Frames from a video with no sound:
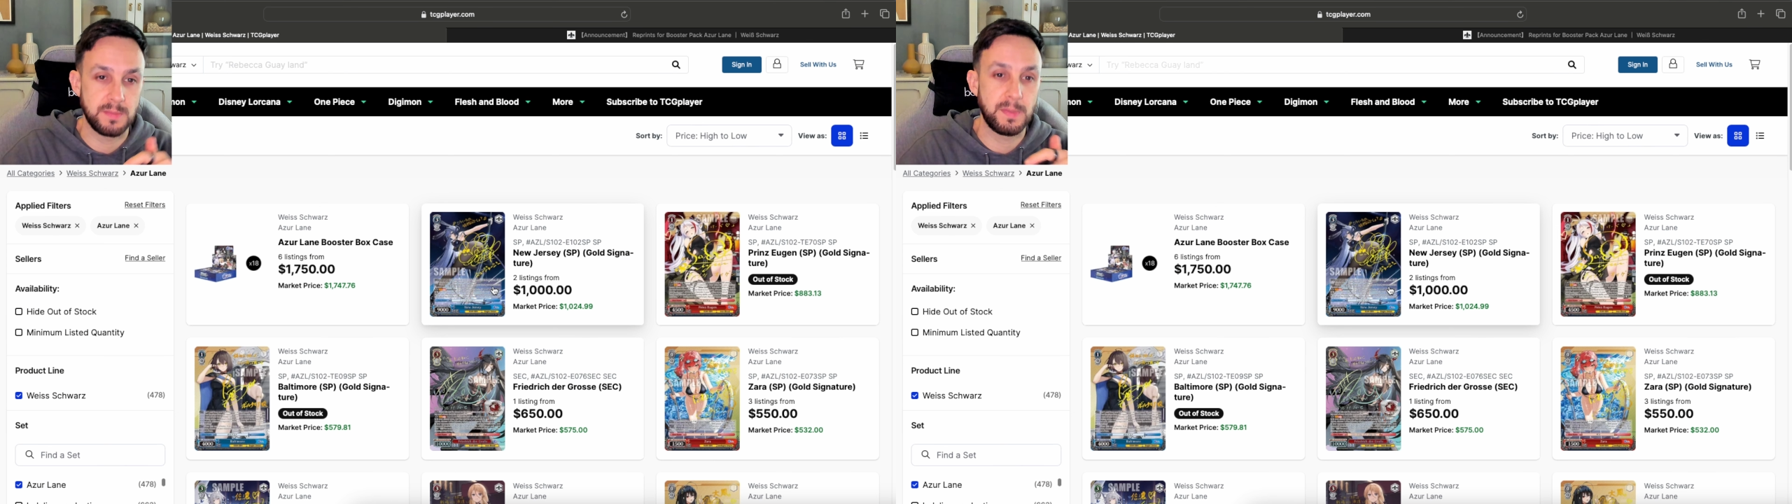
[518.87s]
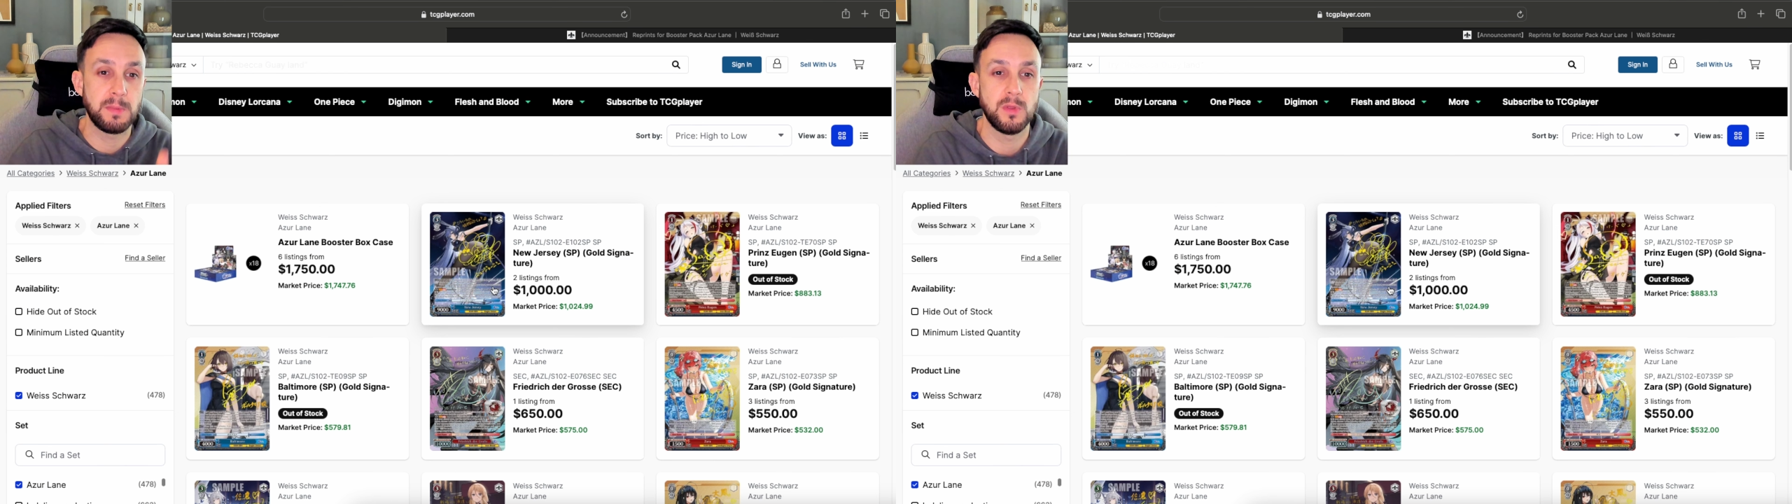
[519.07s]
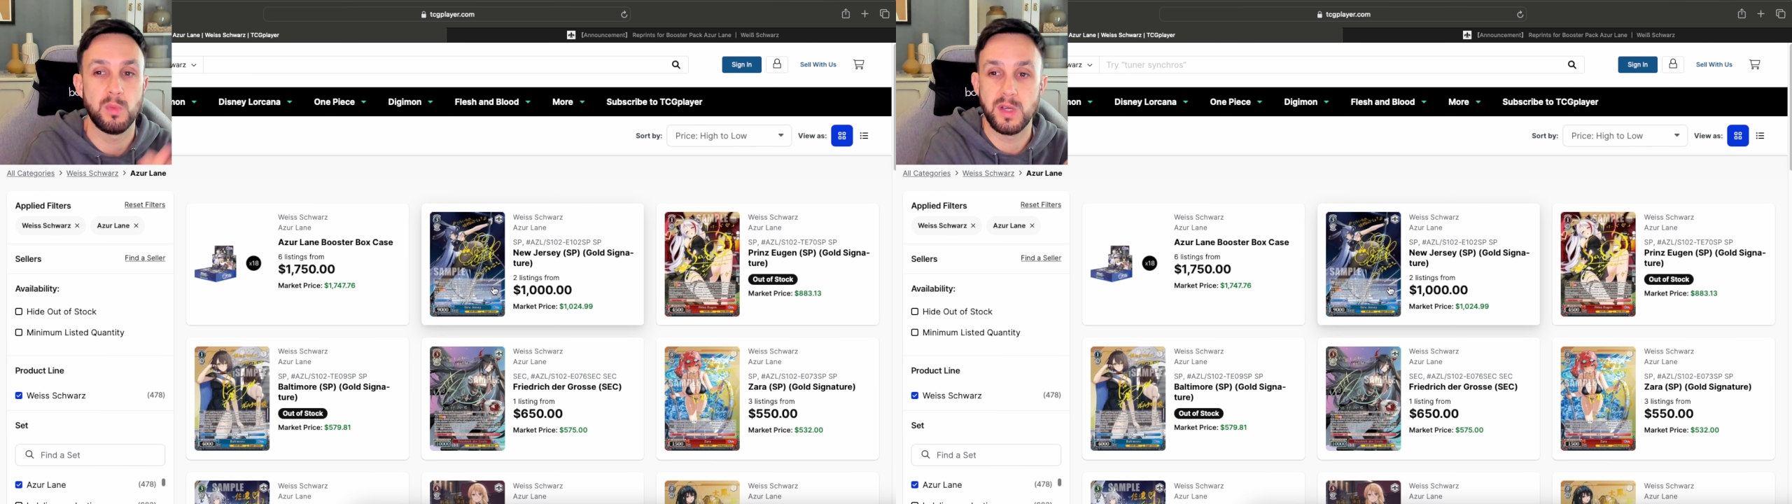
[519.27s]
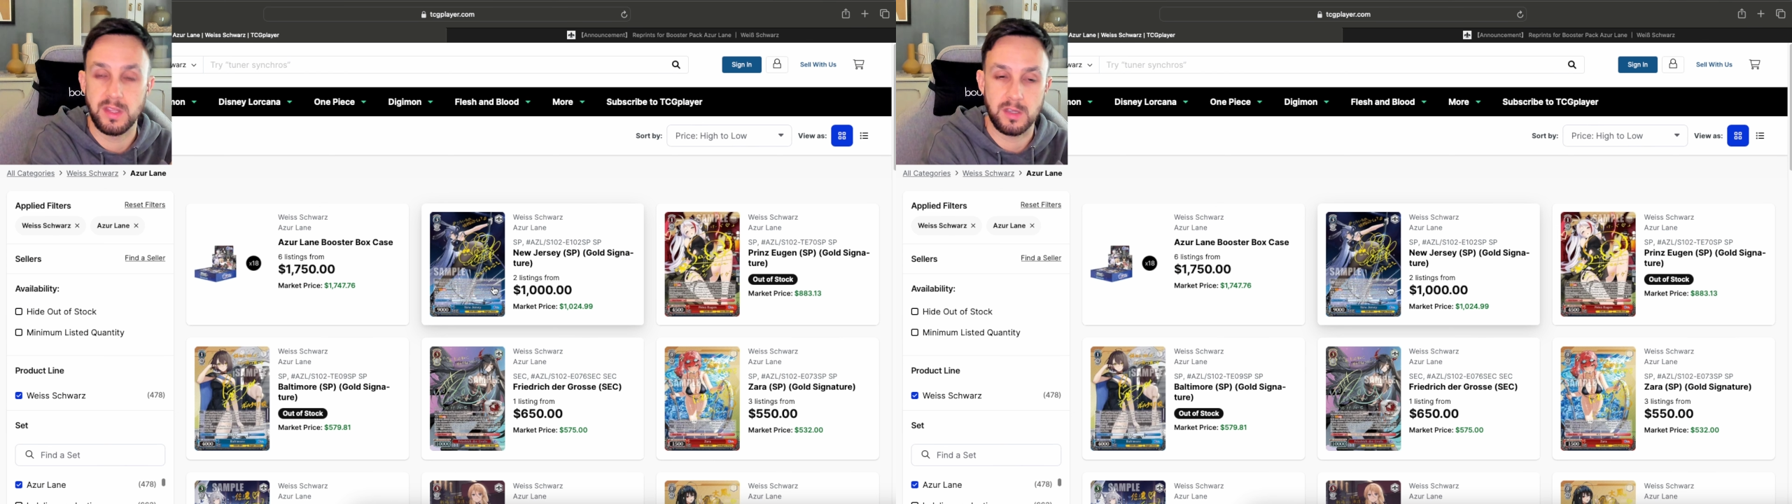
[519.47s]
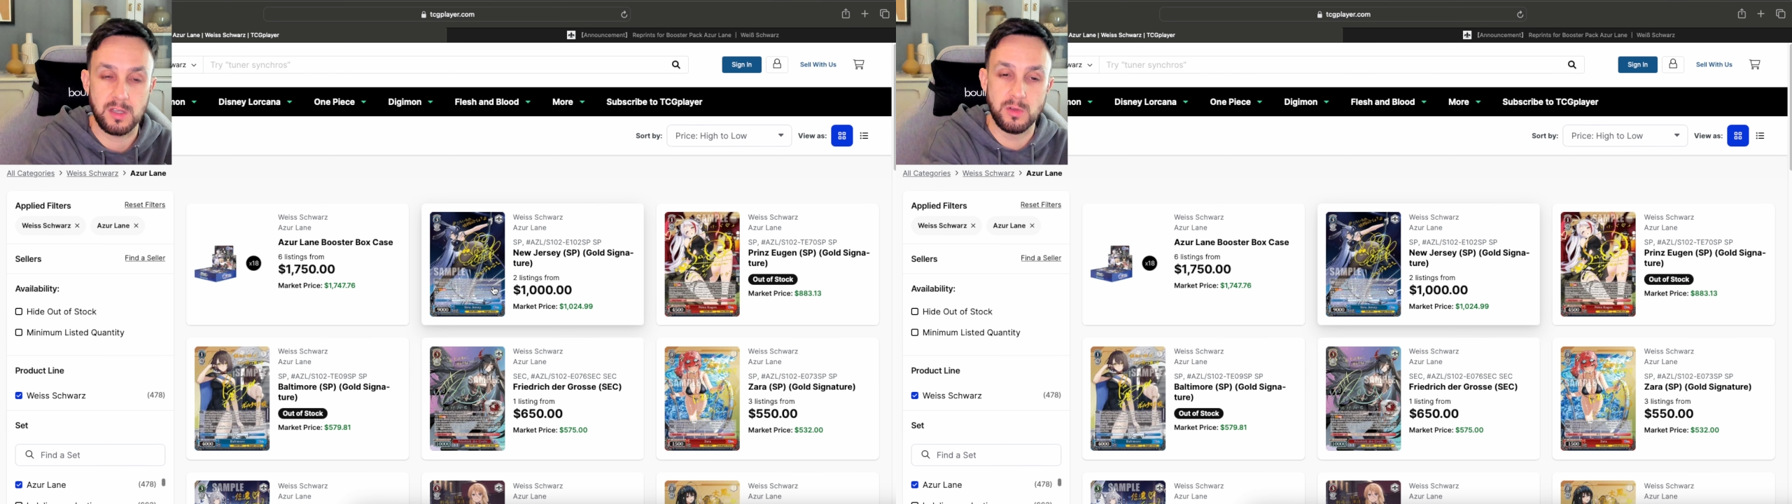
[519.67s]
People that
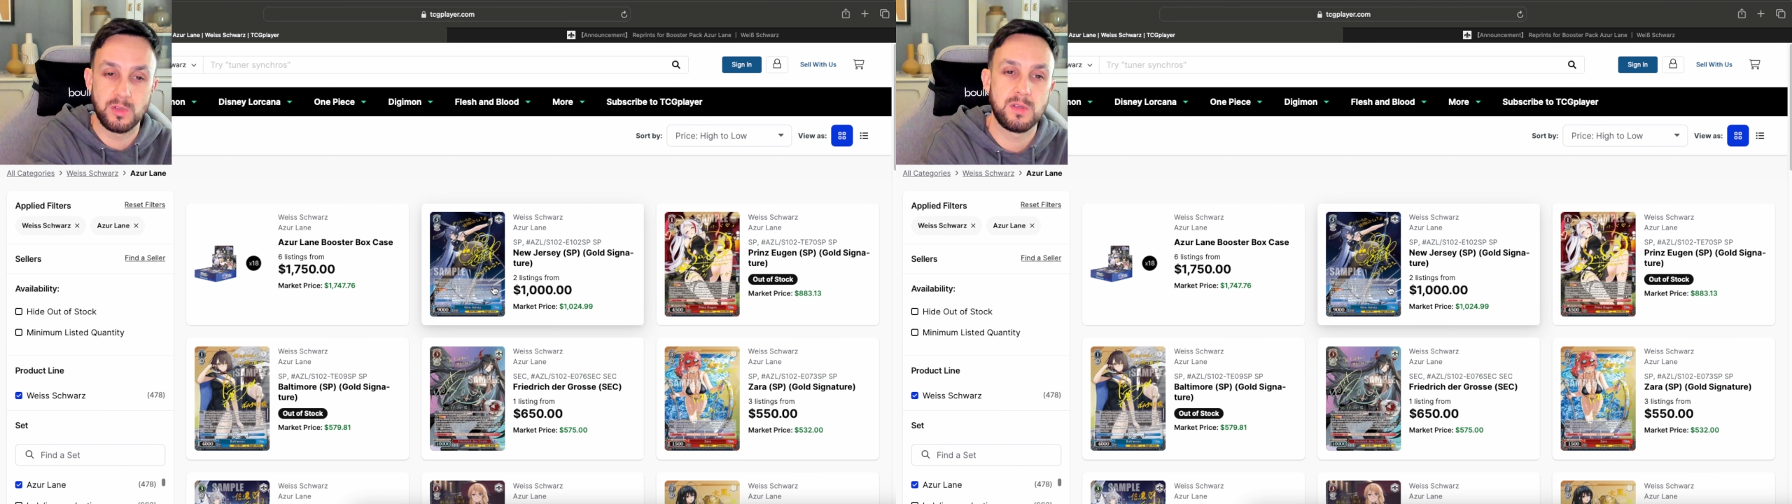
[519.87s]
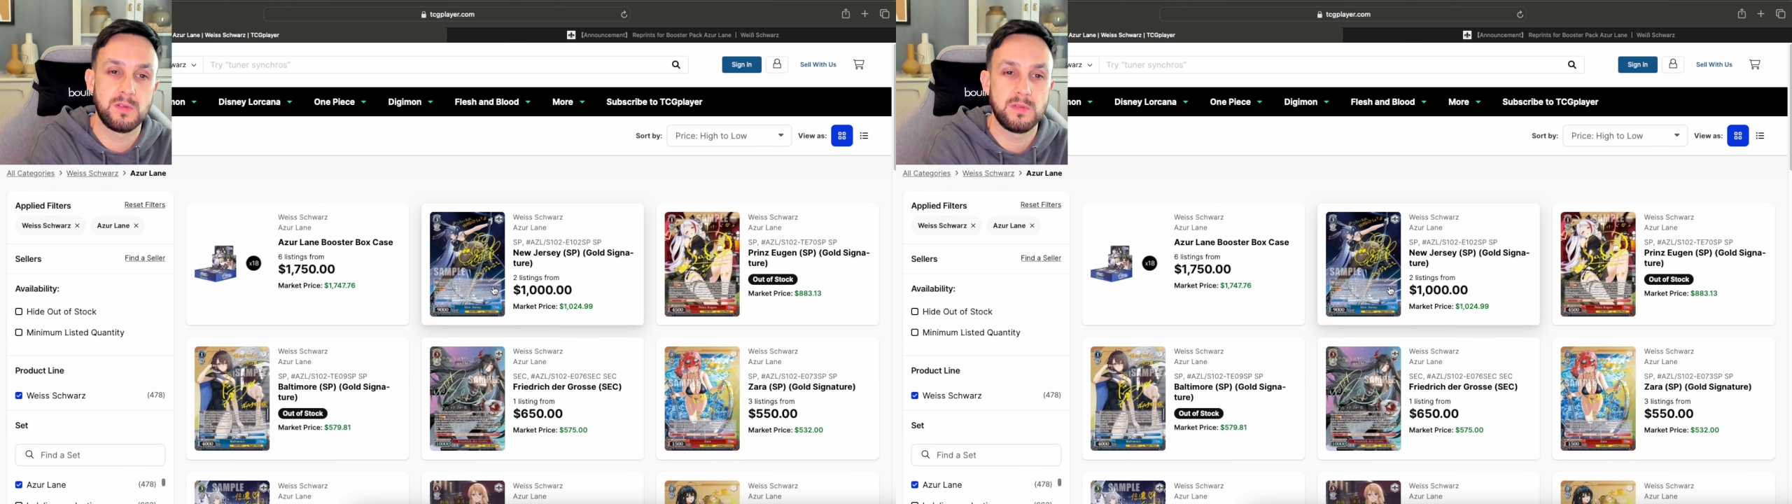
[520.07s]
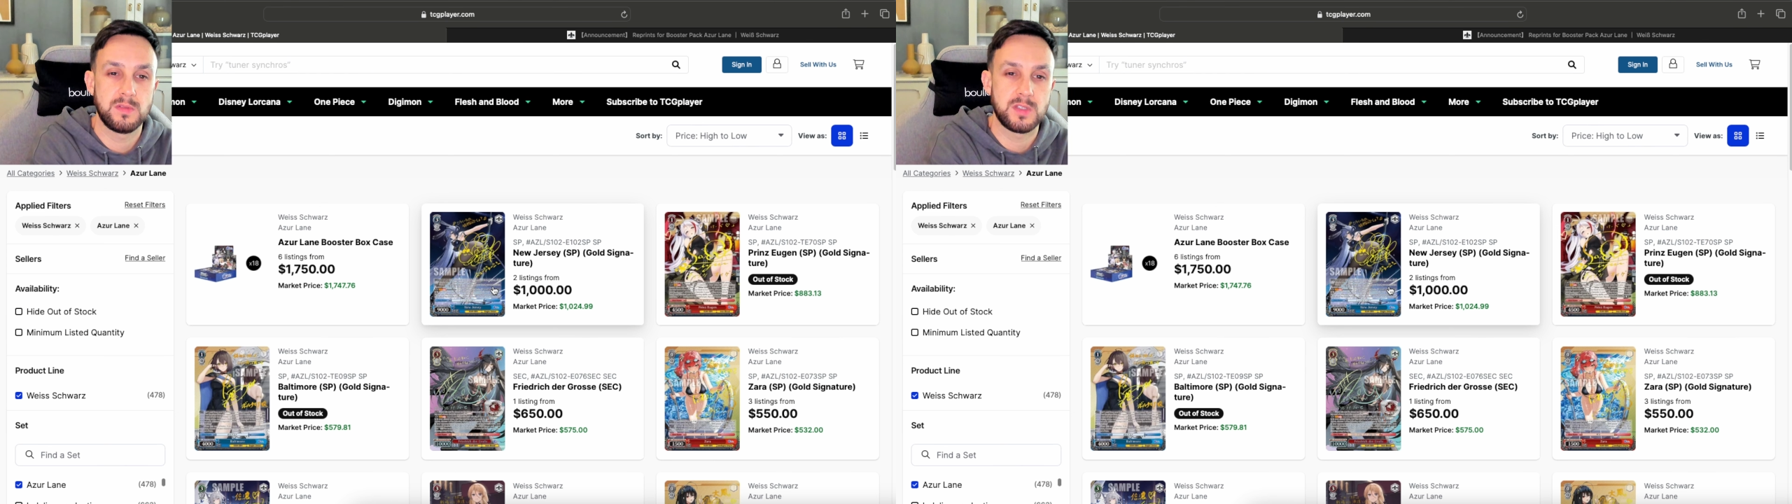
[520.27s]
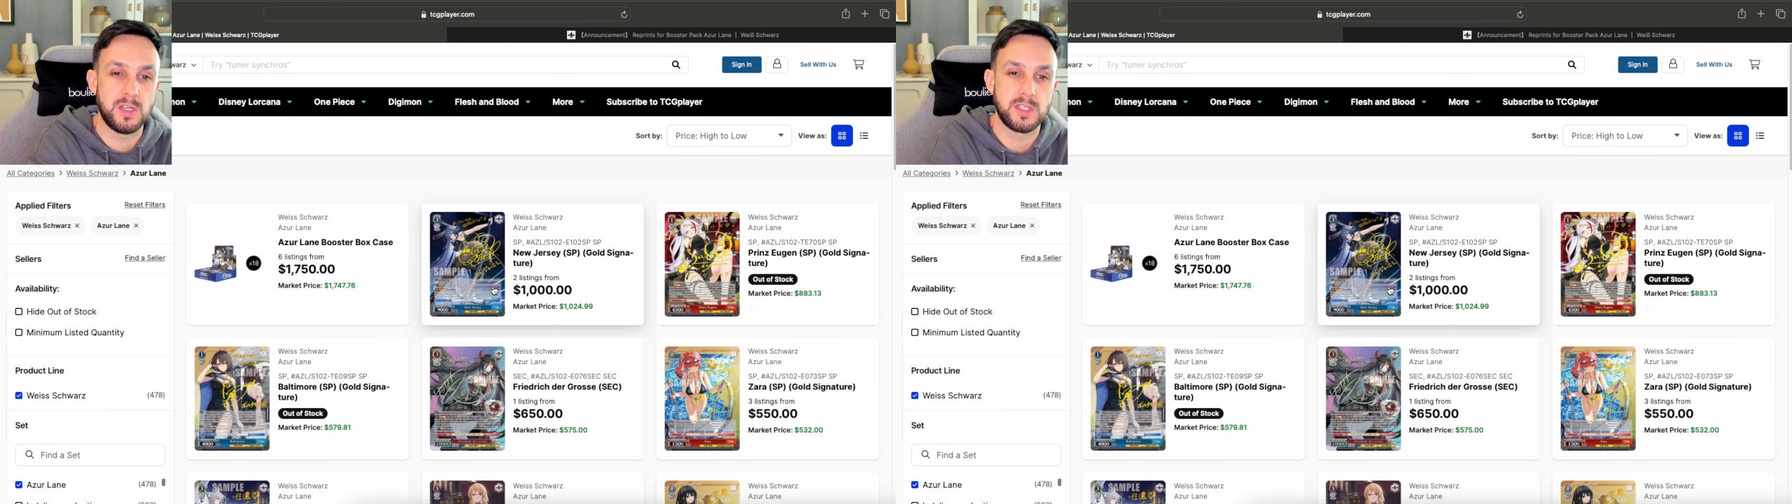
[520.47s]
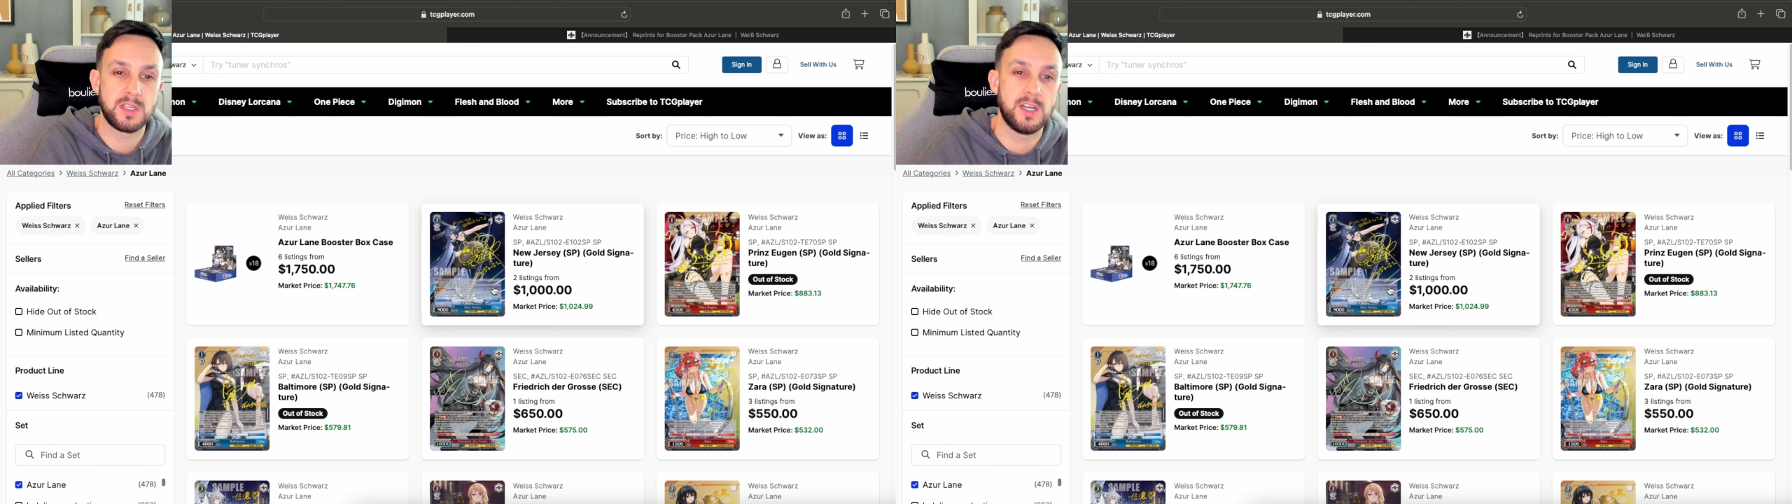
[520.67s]
wanted the gold
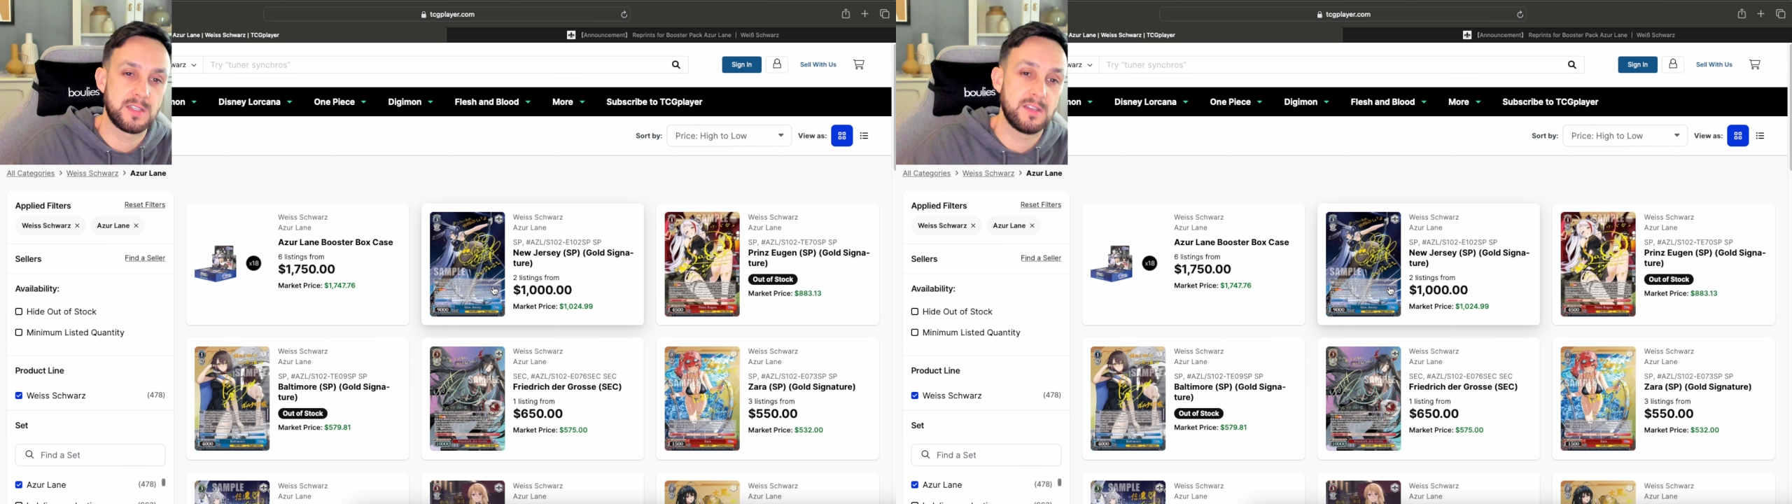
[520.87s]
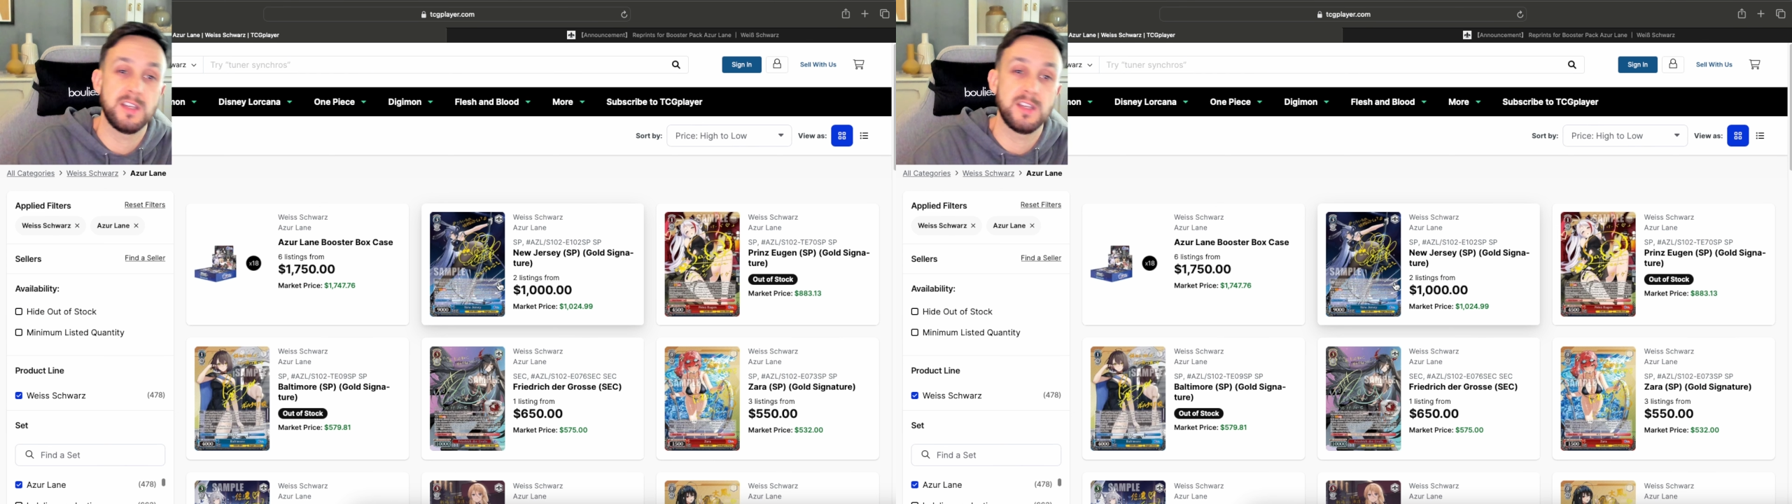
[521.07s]
signed cards.